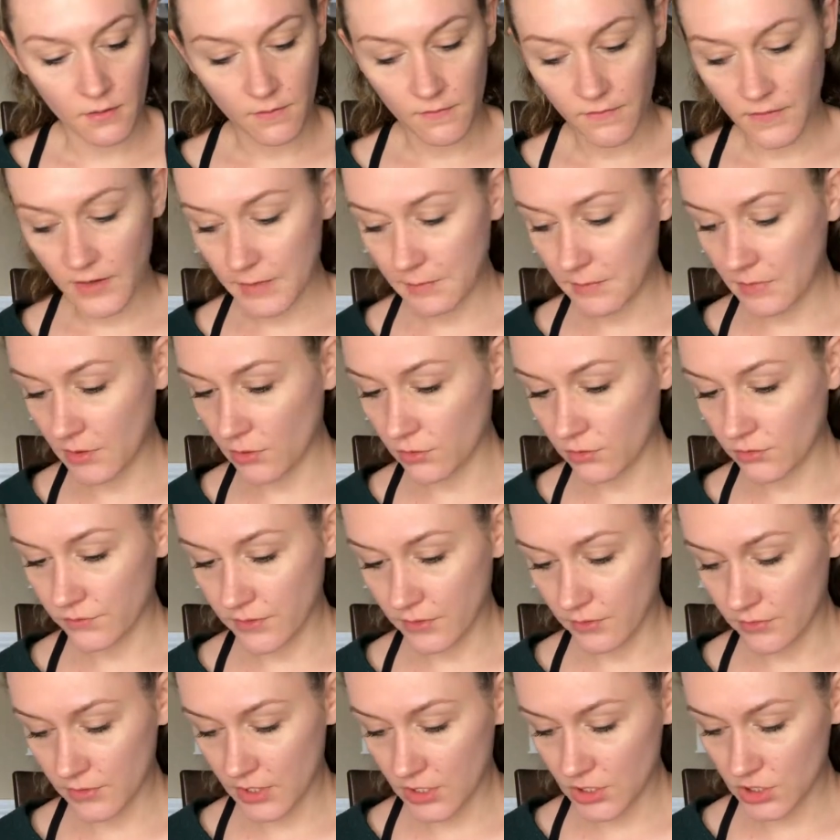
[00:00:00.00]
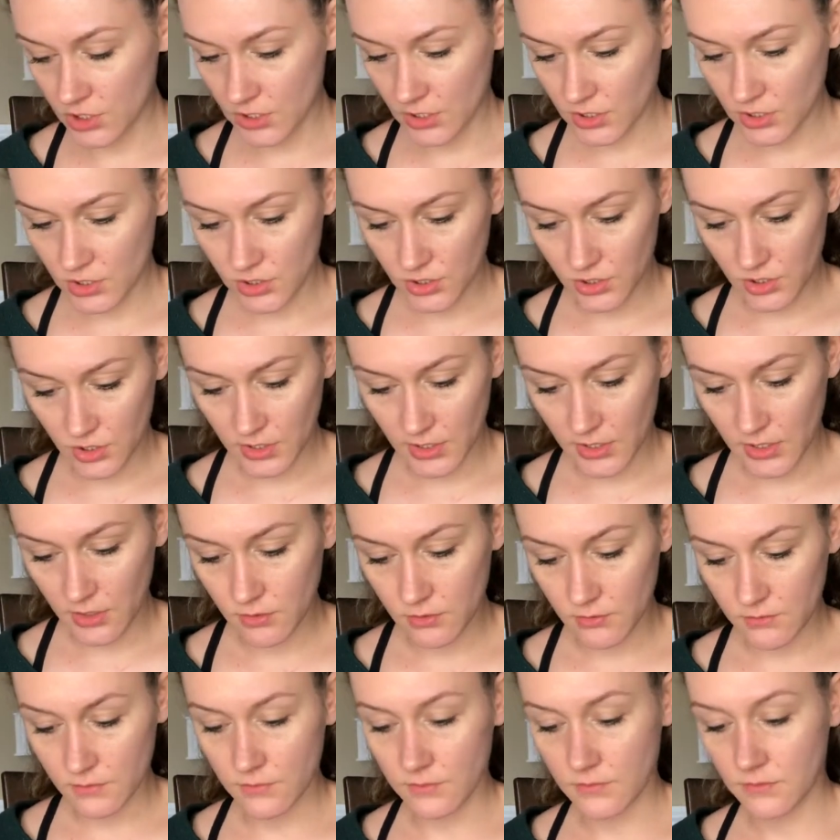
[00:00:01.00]
find my old foundation I just took
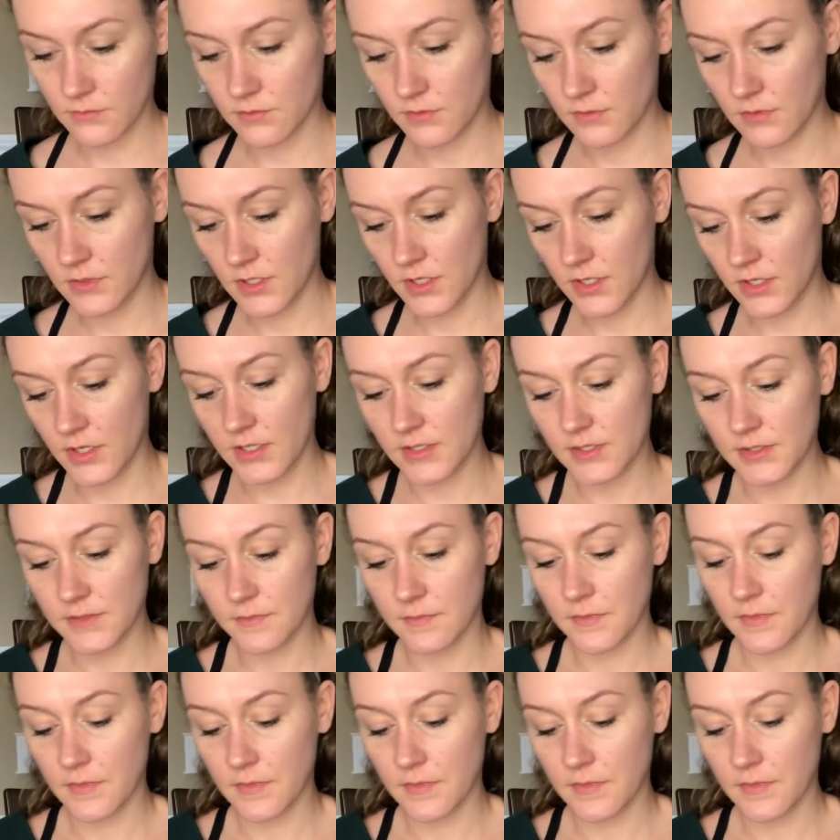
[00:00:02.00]
out. Here it is.